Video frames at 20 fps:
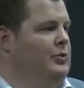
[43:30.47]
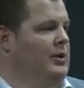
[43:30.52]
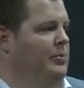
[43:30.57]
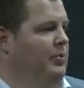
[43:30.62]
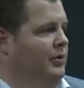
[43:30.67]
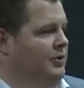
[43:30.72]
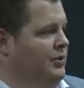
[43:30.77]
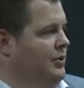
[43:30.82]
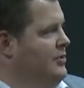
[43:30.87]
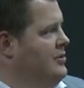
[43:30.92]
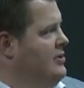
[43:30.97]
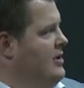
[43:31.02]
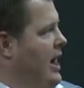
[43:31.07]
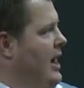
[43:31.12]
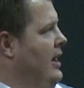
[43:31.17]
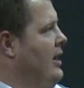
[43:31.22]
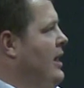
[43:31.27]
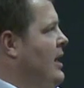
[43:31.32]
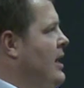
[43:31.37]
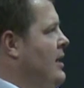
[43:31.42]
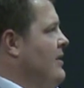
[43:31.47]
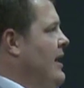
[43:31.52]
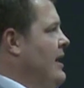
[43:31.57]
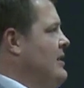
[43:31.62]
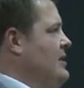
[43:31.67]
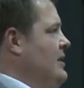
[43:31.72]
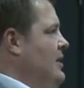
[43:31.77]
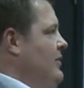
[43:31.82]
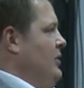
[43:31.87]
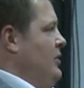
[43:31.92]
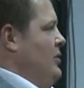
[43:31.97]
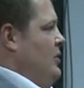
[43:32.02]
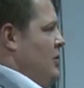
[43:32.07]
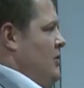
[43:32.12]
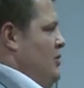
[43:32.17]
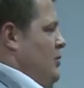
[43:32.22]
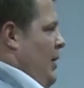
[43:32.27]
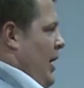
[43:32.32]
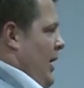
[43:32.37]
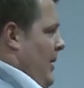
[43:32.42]
We produce that. That's given to you
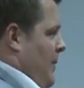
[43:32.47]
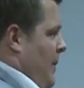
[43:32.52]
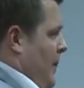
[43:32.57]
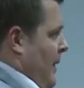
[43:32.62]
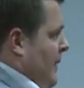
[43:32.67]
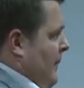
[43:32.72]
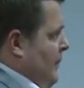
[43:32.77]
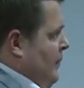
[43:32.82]
as well.